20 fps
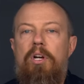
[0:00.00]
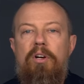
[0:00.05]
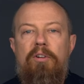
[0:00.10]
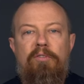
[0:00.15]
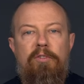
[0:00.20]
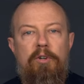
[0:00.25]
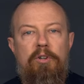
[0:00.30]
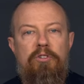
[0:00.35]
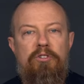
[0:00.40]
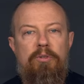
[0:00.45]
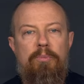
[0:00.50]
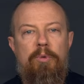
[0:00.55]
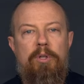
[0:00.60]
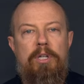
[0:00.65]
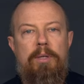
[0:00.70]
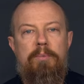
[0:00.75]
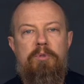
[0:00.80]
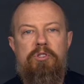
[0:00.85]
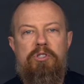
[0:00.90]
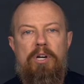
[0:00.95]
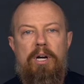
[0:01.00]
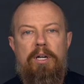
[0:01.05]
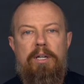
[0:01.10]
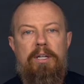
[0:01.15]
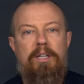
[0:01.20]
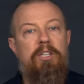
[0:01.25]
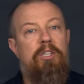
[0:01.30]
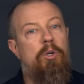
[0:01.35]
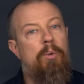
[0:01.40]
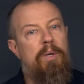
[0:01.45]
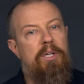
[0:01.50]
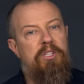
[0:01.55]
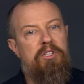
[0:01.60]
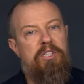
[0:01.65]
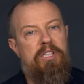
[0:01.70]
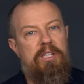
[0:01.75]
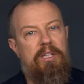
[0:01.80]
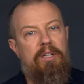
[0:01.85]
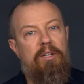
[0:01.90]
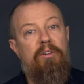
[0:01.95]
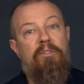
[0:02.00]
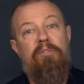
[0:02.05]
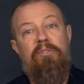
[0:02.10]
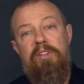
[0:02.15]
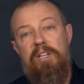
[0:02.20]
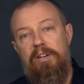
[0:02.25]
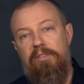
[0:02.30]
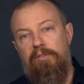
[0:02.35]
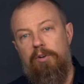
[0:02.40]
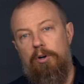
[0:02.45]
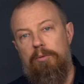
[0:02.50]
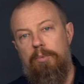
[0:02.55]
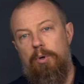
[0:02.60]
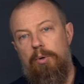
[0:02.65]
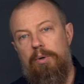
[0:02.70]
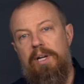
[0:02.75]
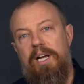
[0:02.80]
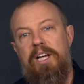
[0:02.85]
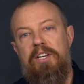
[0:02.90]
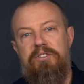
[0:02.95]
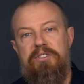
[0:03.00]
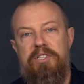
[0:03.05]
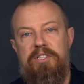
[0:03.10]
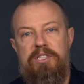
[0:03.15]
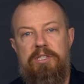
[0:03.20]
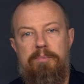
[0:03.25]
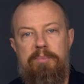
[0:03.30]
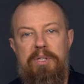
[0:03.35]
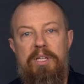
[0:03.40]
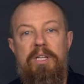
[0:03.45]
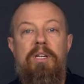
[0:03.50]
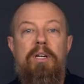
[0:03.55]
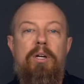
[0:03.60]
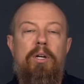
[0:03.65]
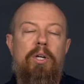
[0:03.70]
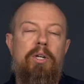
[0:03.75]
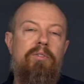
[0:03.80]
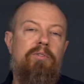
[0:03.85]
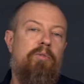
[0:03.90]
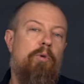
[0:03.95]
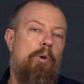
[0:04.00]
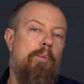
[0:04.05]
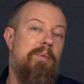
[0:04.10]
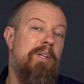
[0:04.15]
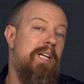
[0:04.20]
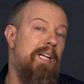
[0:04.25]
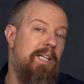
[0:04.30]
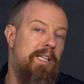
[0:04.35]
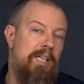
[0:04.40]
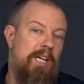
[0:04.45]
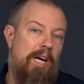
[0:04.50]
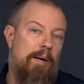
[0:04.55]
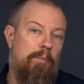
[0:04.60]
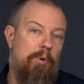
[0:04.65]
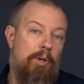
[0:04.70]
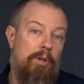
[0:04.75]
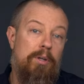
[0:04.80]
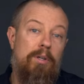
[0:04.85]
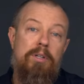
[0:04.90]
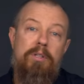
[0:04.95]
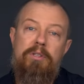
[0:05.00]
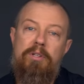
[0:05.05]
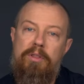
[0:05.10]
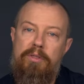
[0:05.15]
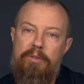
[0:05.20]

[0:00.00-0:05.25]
First, some clips shot in UHD VFR mode at 60p conformed in camera to